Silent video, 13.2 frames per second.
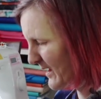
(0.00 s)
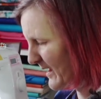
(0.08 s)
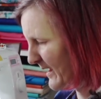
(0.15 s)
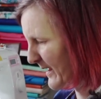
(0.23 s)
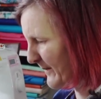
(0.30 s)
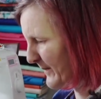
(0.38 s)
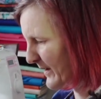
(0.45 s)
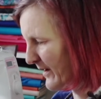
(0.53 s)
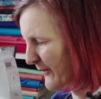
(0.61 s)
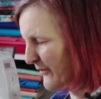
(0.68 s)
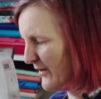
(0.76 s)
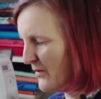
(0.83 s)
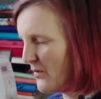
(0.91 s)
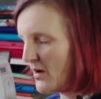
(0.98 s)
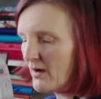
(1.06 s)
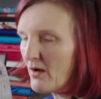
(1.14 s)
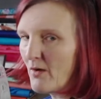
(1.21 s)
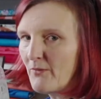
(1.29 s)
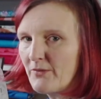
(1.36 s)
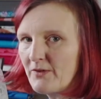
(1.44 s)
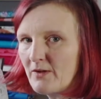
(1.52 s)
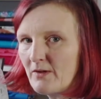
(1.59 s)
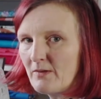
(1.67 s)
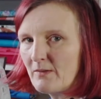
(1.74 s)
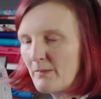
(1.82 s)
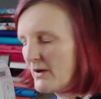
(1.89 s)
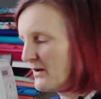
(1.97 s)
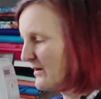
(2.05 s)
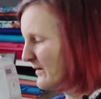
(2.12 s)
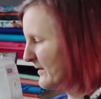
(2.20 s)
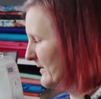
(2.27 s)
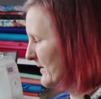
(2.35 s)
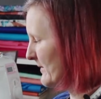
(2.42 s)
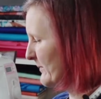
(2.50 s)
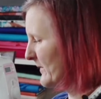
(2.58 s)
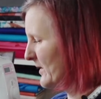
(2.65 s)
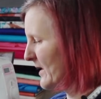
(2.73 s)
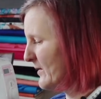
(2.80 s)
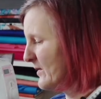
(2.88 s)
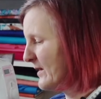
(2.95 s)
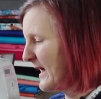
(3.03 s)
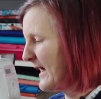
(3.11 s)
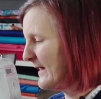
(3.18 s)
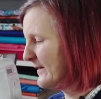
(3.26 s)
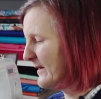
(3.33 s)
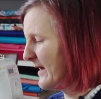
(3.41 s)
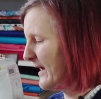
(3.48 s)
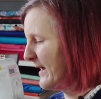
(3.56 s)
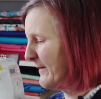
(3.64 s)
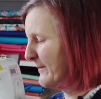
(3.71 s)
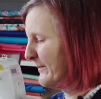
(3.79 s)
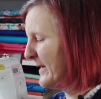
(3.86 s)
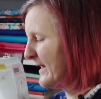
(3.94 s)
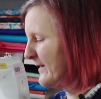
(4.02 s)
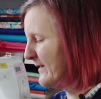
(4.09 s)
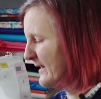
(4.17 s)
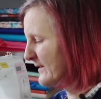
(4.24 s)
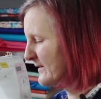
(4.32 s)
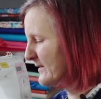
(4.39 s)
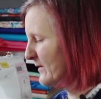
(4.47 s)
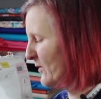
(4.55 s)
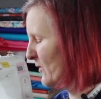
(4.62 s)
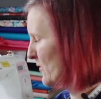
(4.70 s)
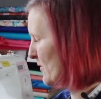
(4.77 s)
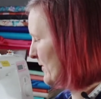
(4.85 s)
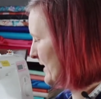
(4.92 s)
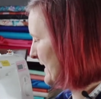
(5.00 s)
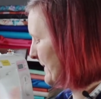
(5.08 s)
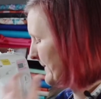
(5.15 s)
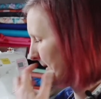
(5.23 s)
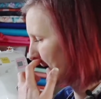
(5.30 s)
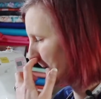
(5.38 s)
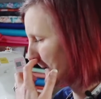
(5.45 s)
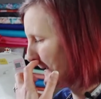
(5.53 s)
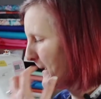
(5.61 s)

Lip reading: and I feel quite confident, but you know, you can pin this or clip it.